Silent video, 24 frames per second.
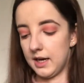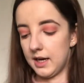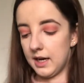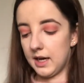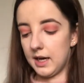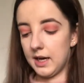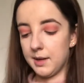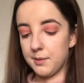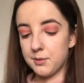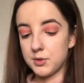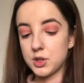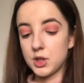
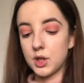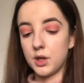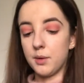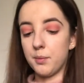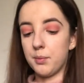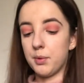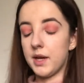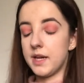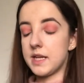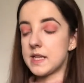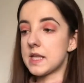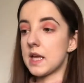and I'm just going to
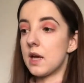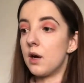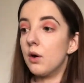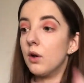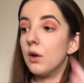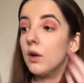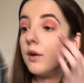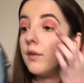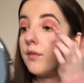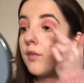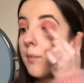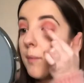place that all
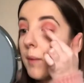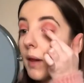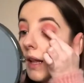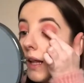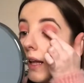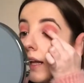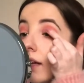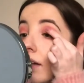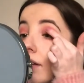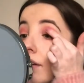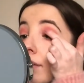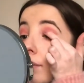over my
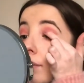lid.